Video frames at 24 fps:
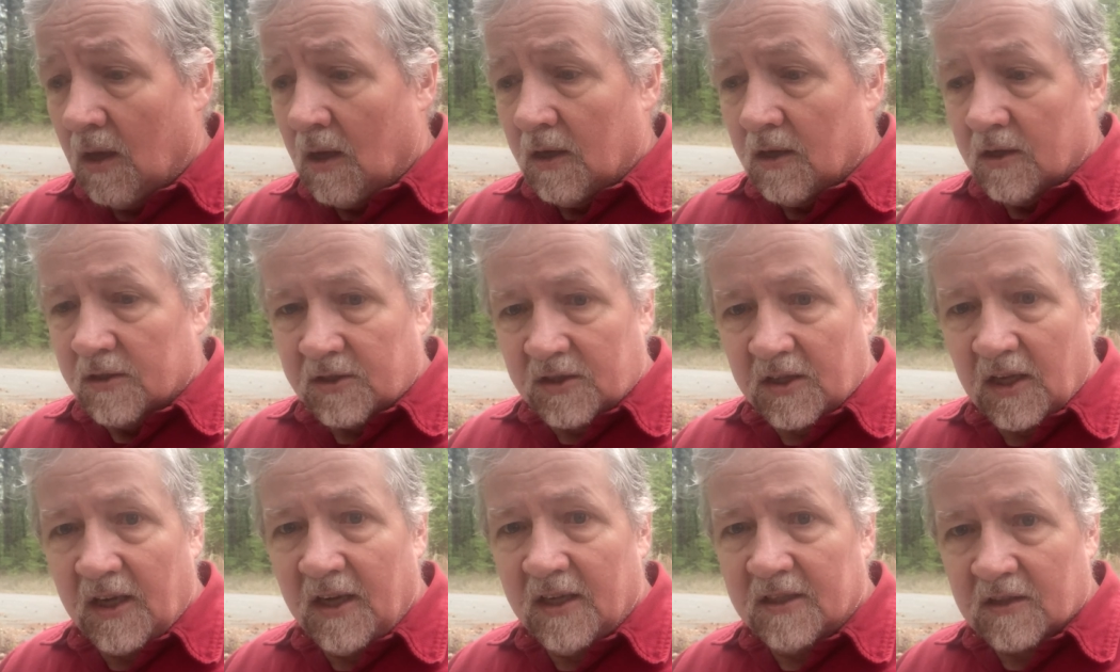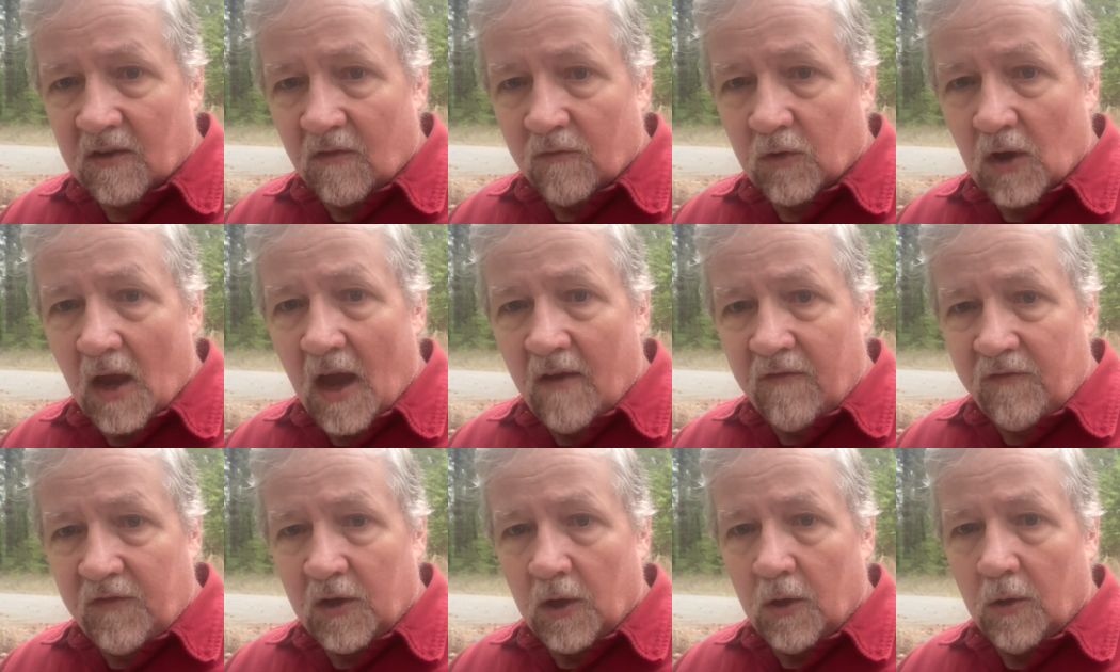cities of
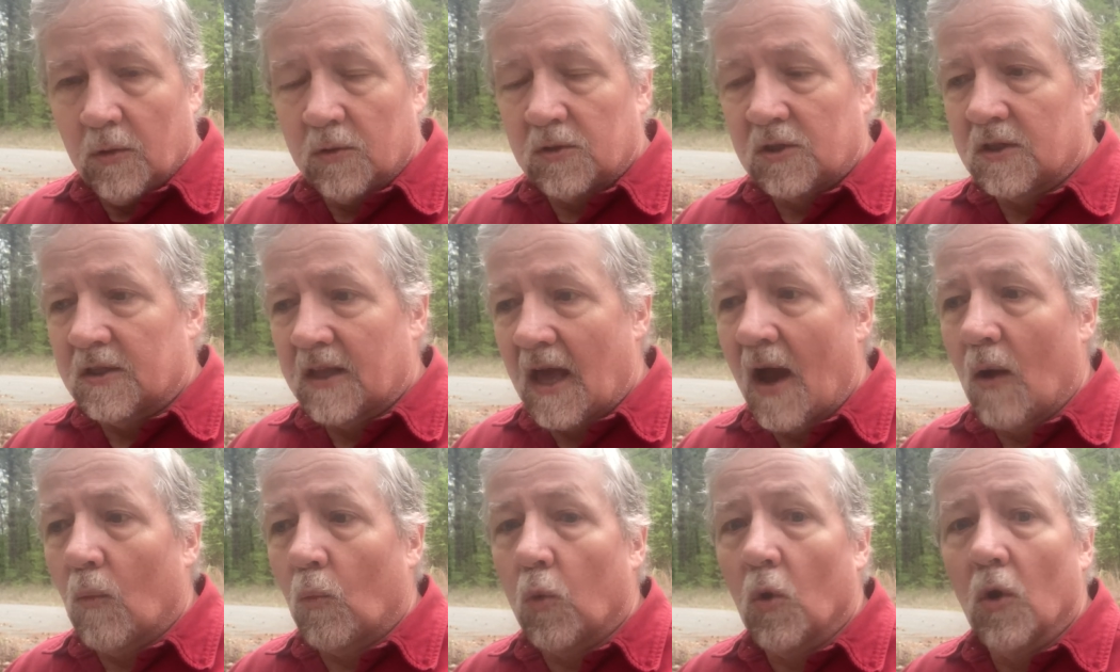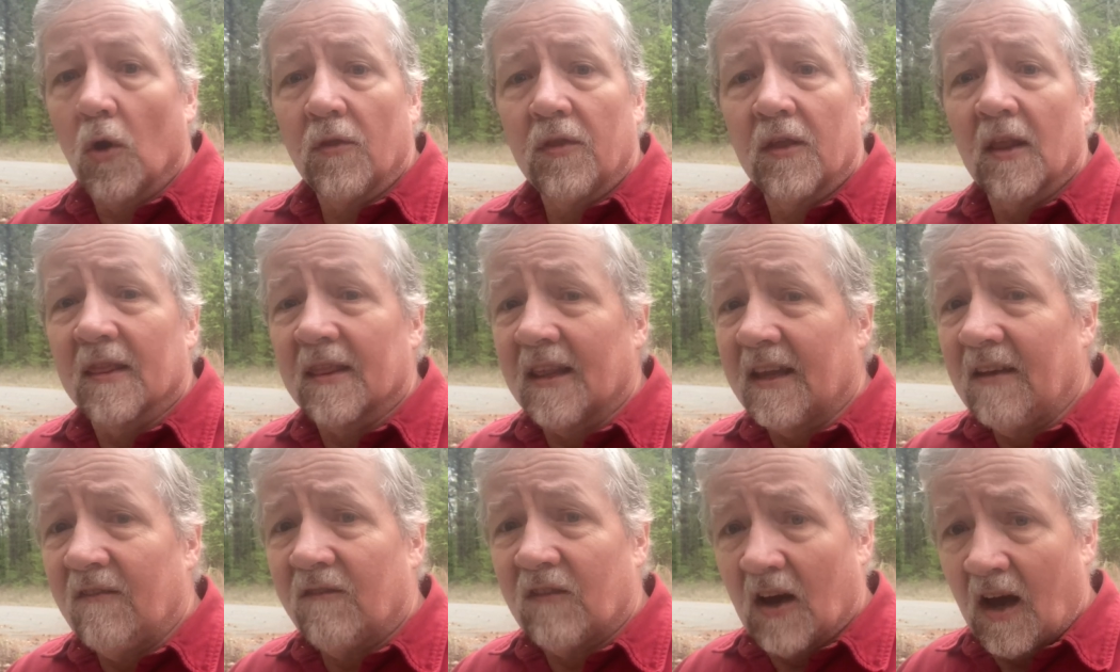refuge that were the
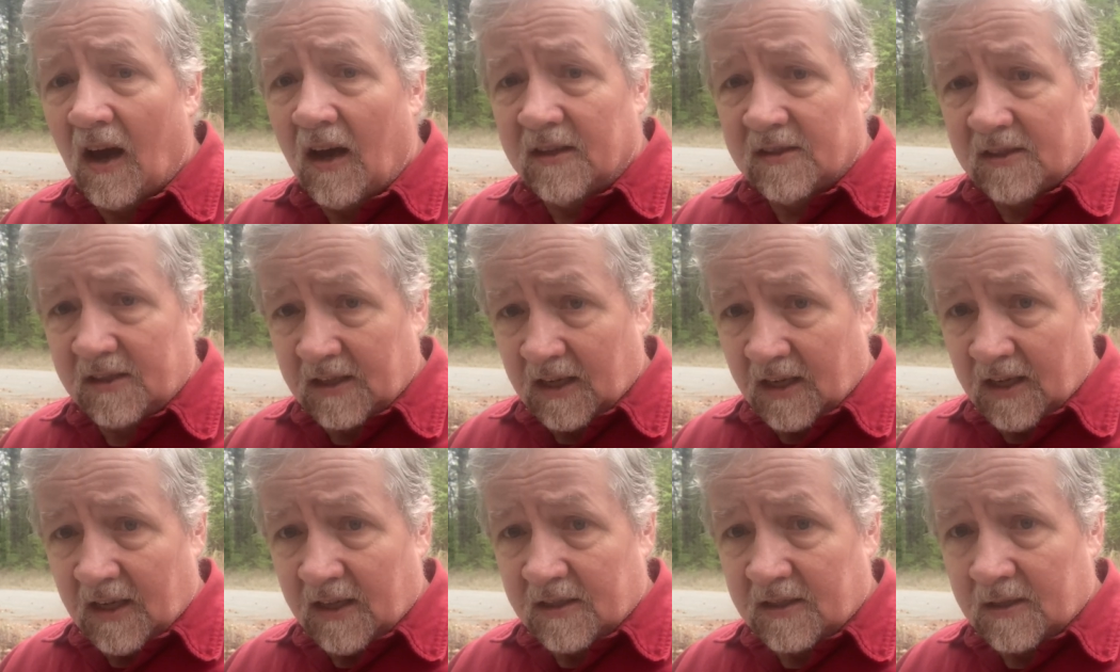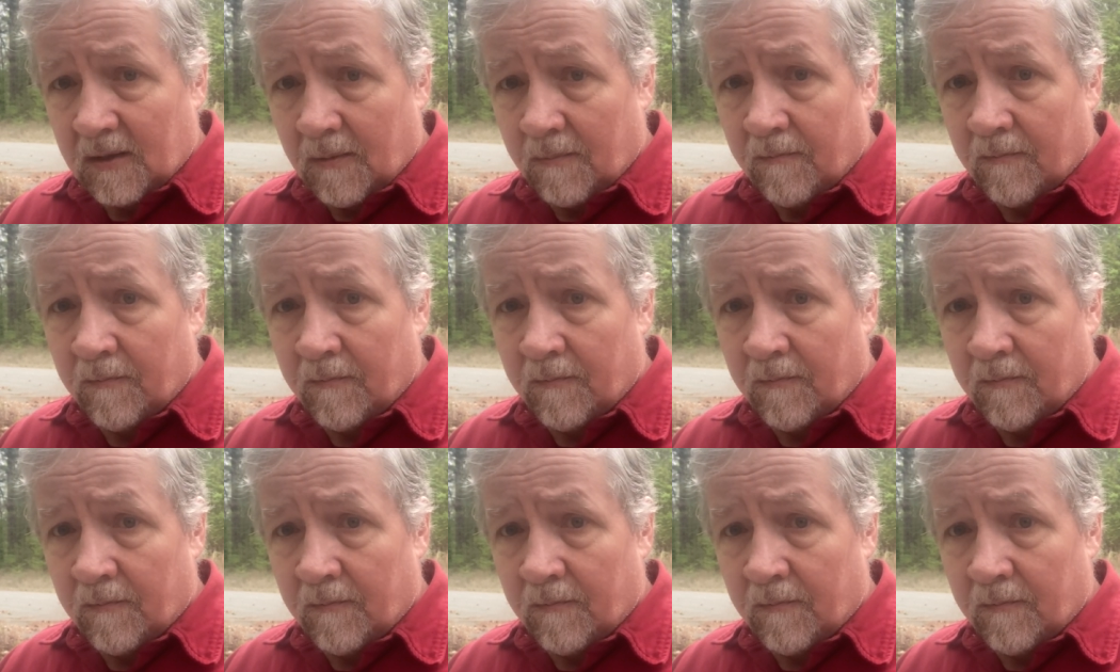Levite cities.